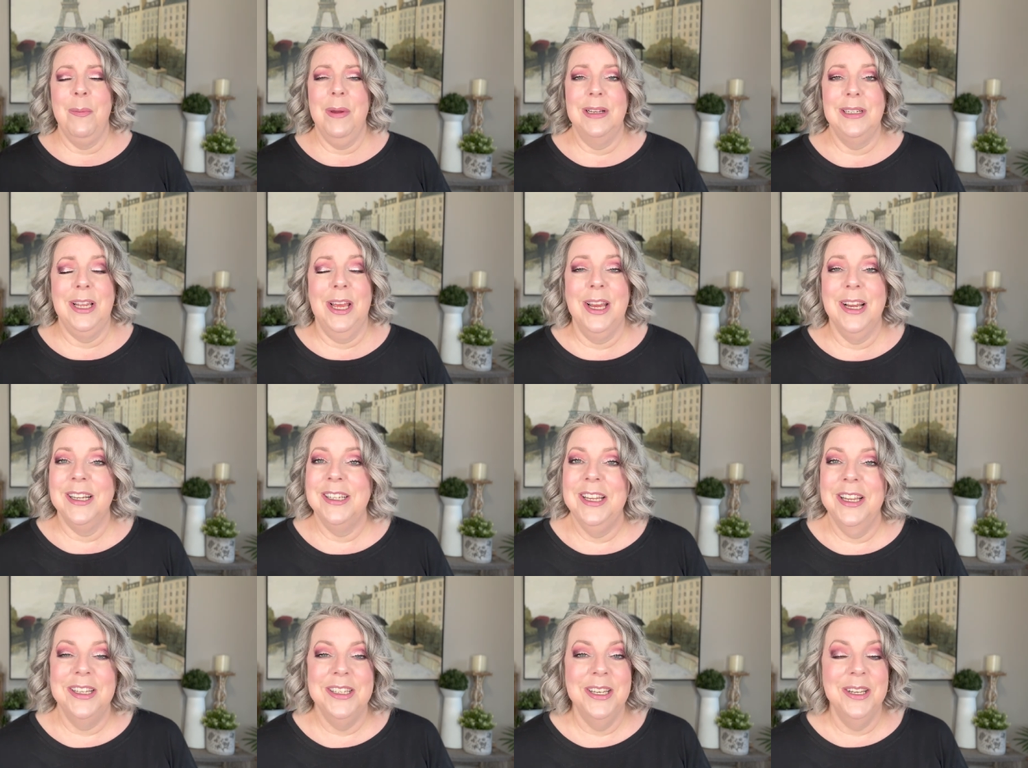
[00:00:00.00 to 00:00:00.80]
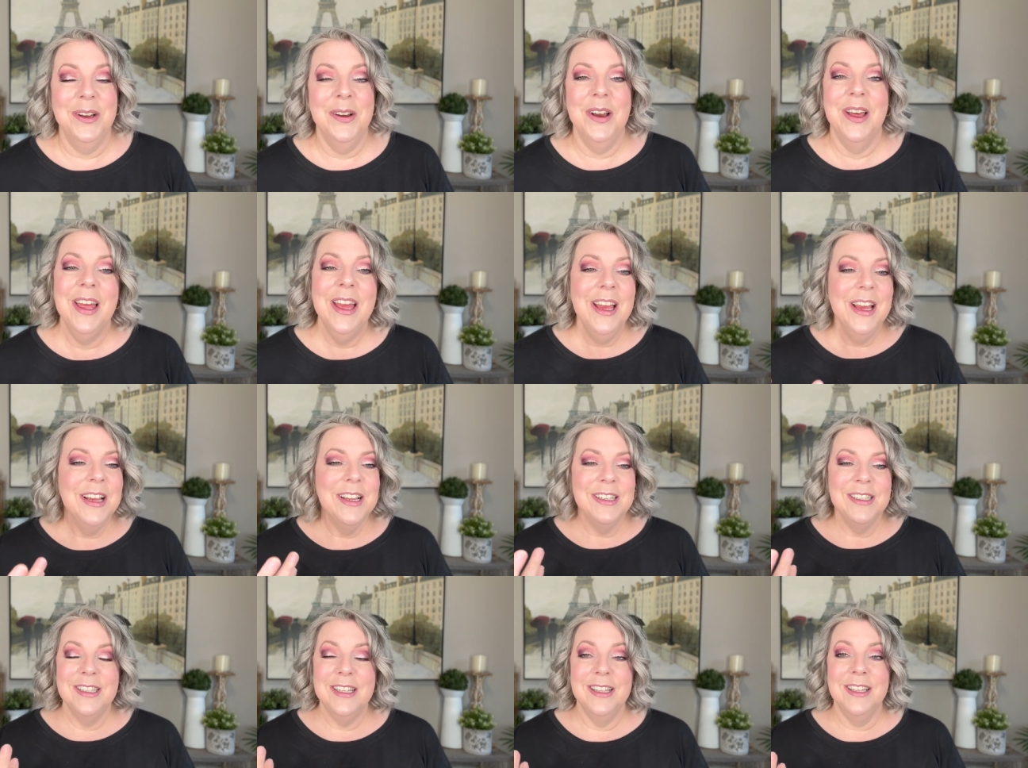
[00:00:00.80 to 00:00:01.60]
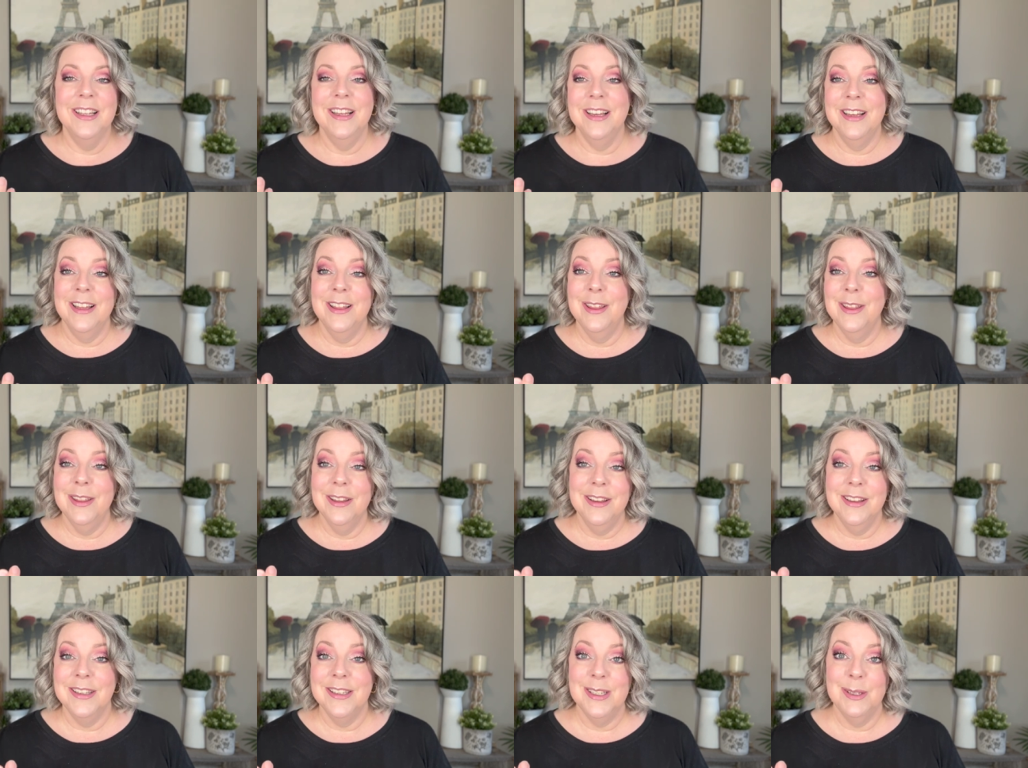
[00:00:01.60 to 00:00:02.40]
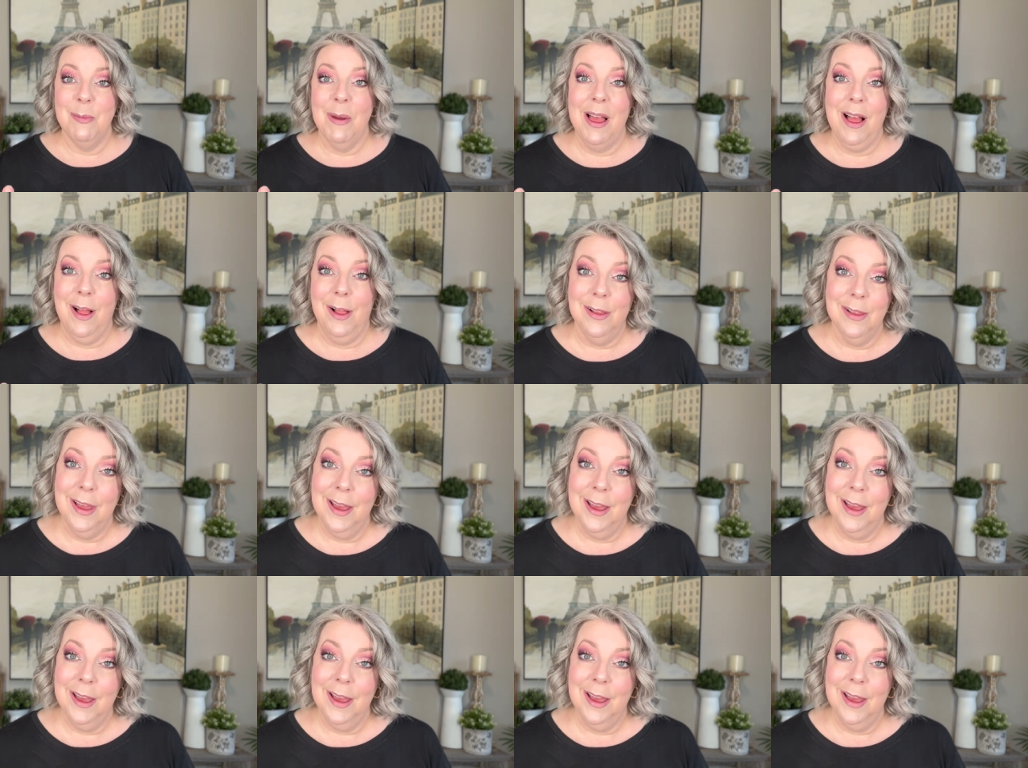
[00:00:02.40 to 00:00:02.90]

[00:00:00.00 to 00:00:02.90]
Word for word: addicted to, to the, the smell.